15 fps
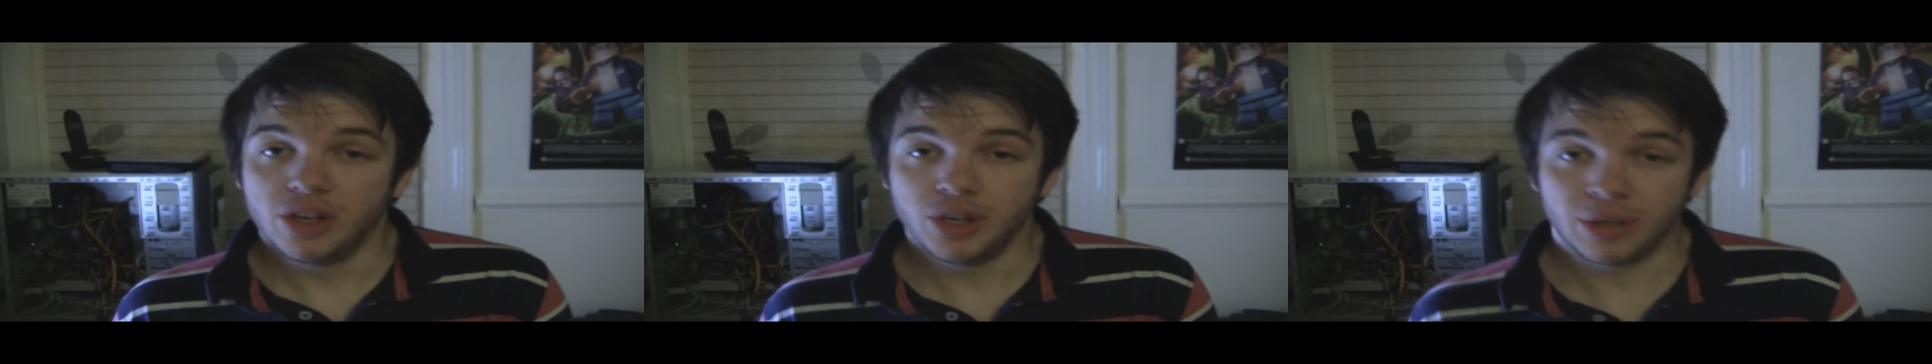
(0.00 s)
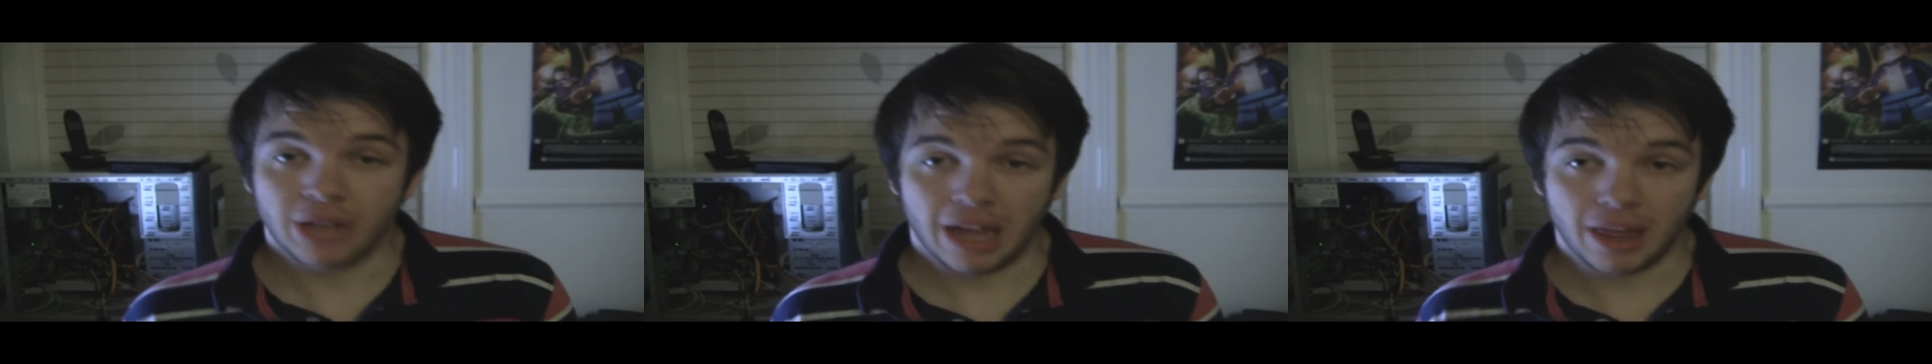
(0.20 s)

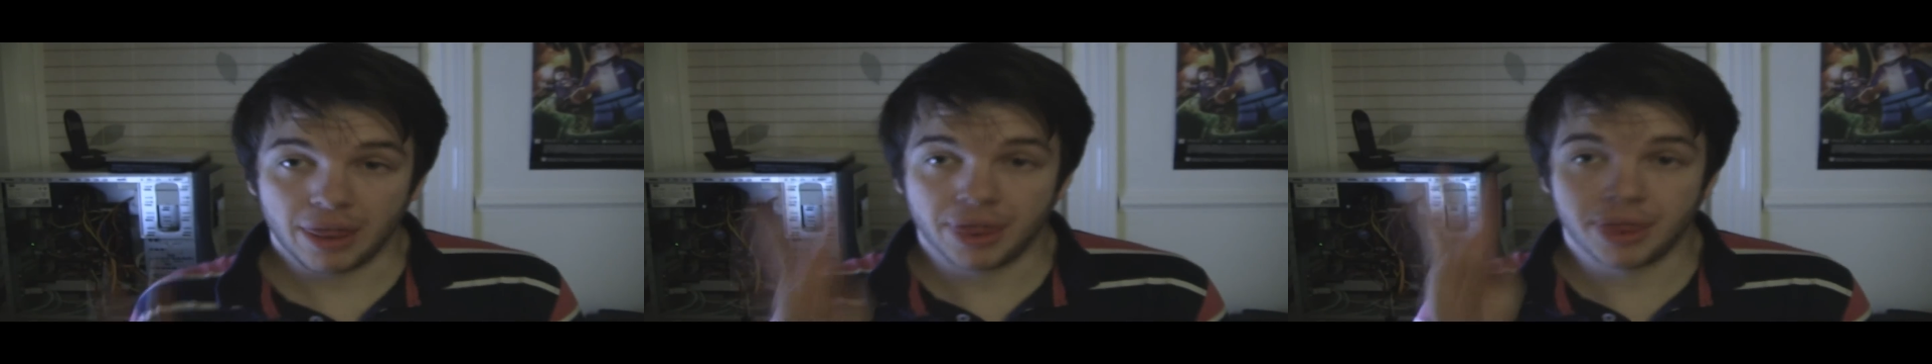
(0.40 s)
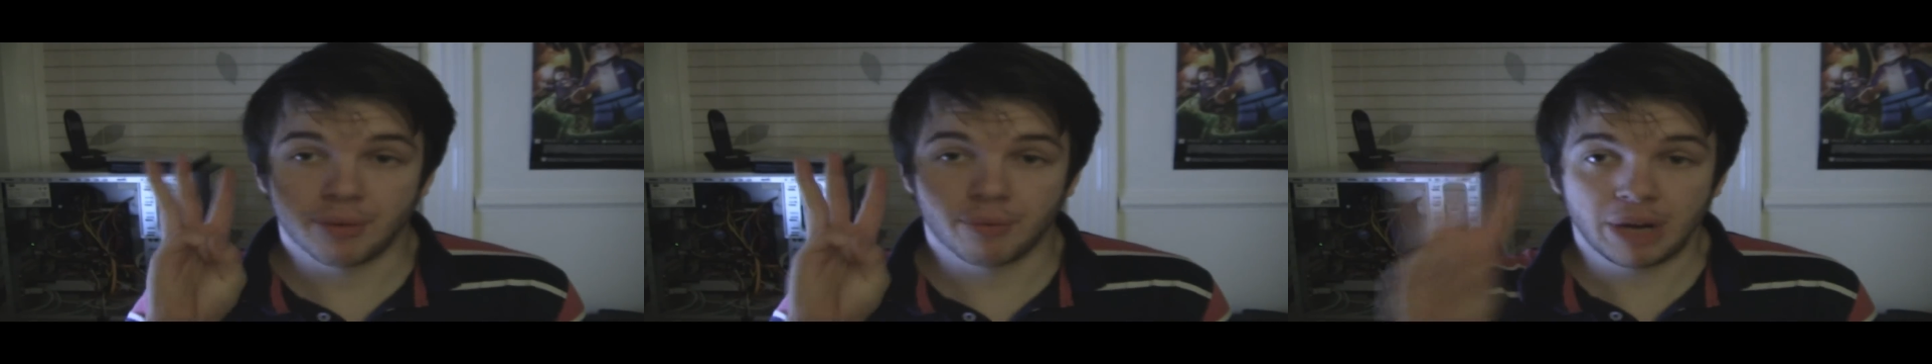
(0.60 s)
You get
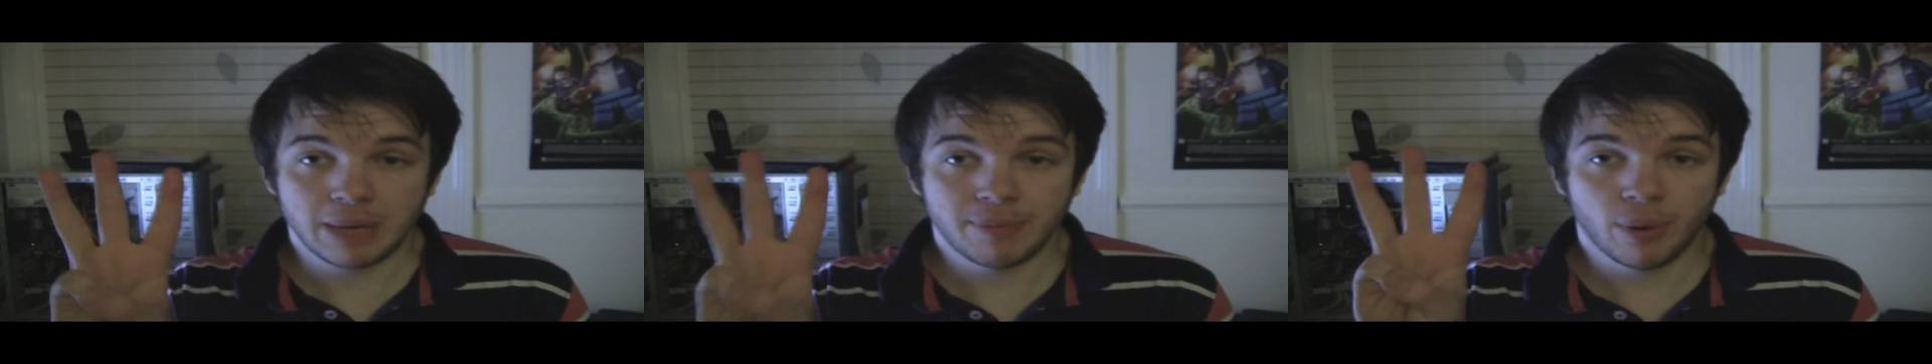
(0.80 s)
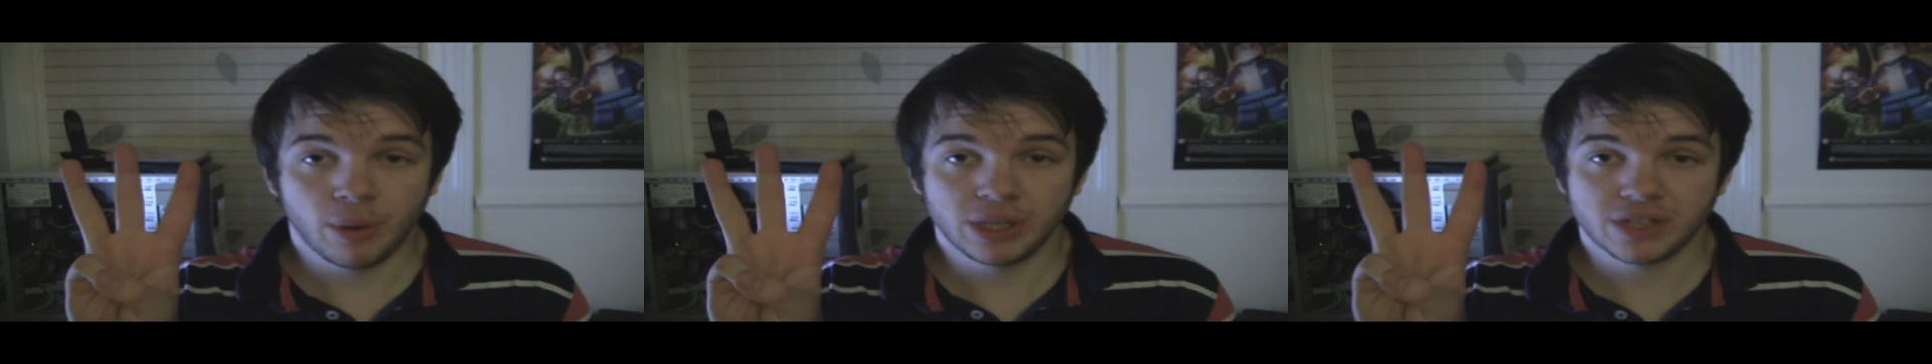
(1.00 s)

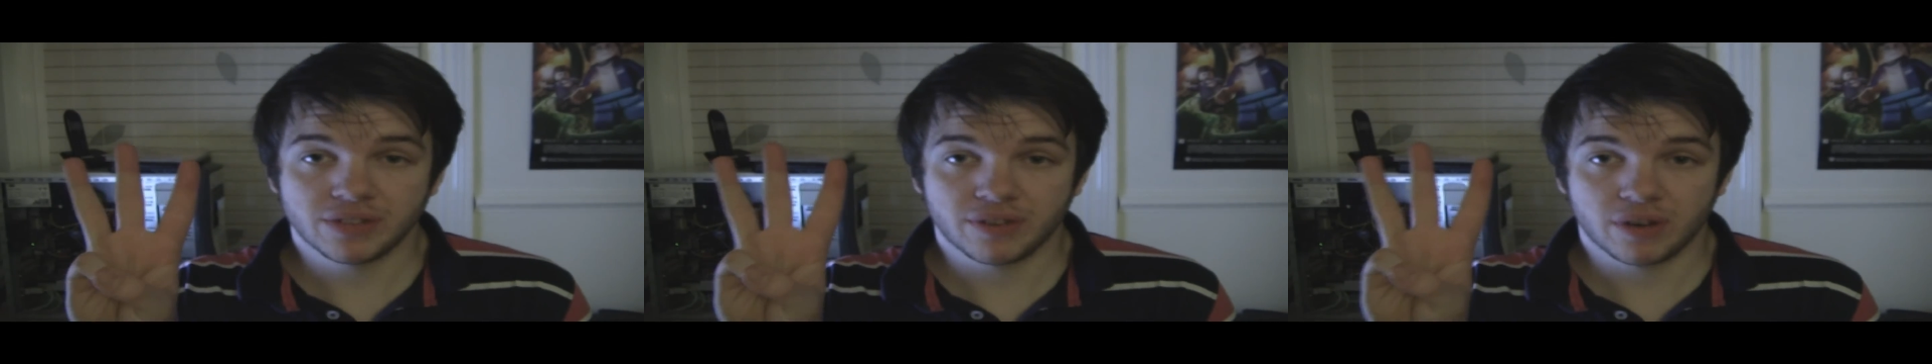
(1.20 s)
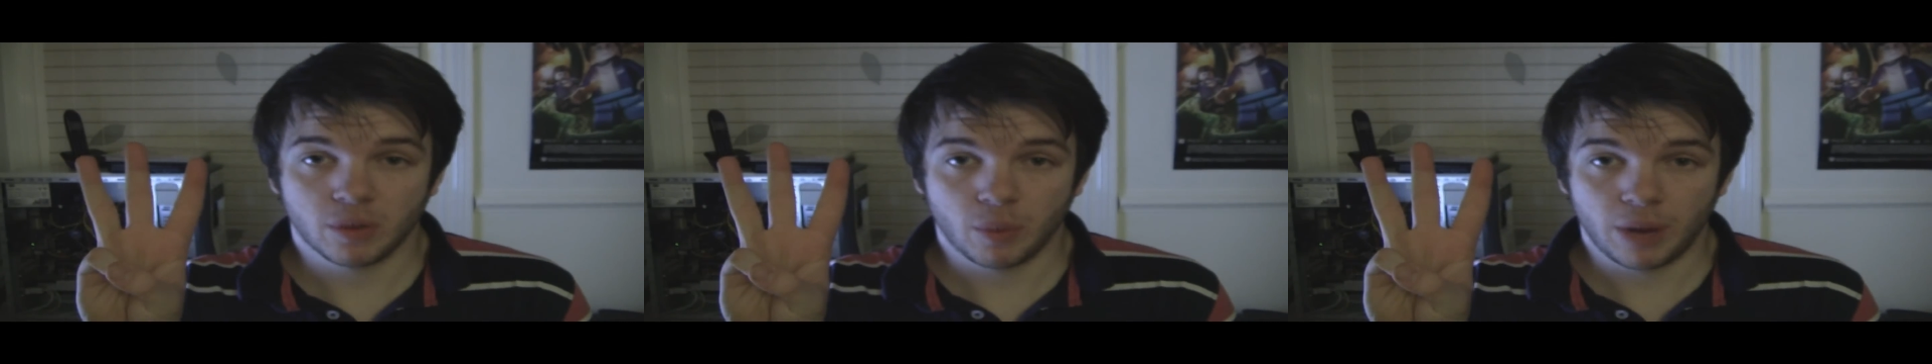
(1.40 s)
3 points
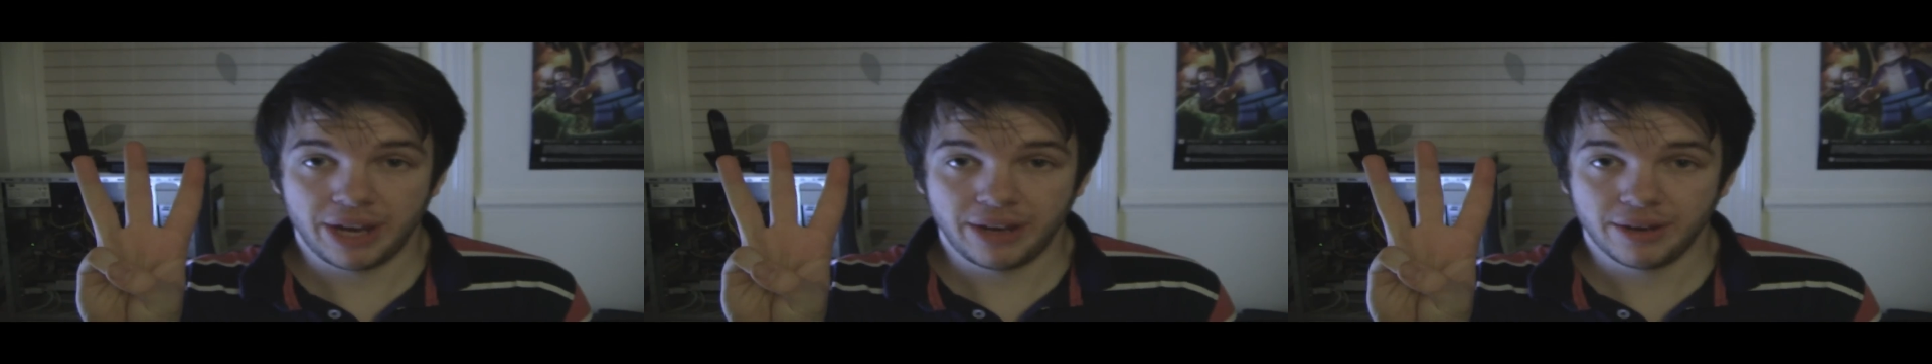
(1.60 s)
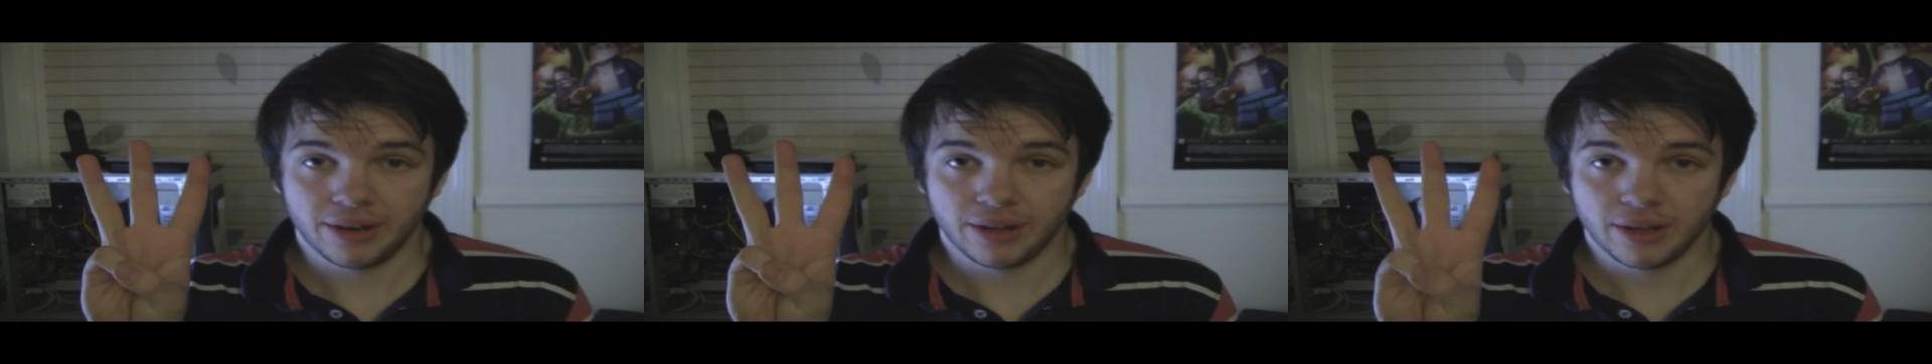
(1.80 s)
for a
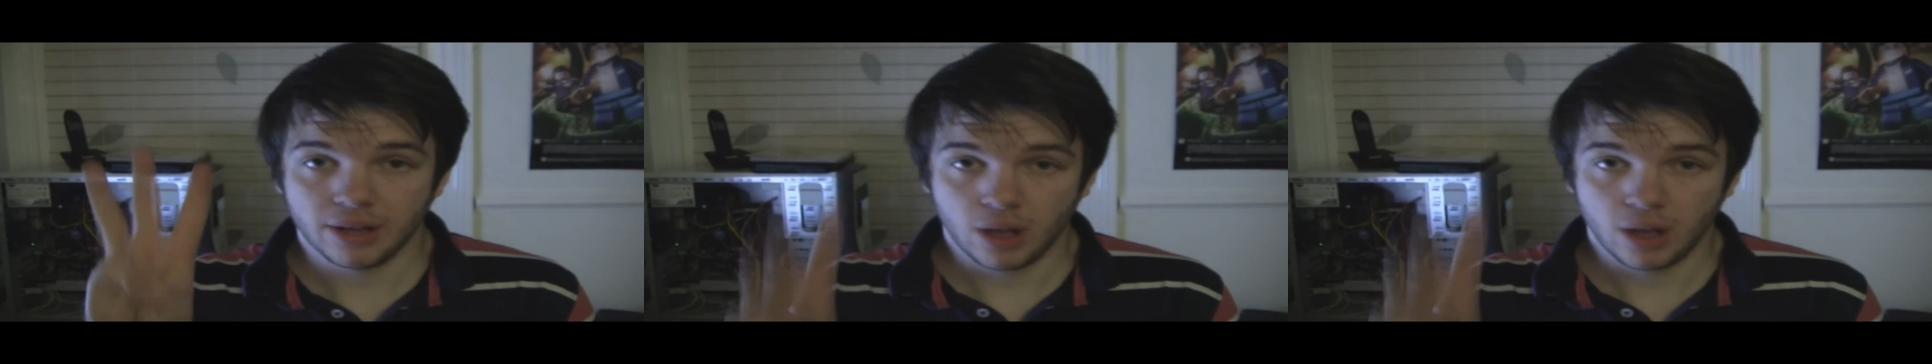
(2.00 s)
win,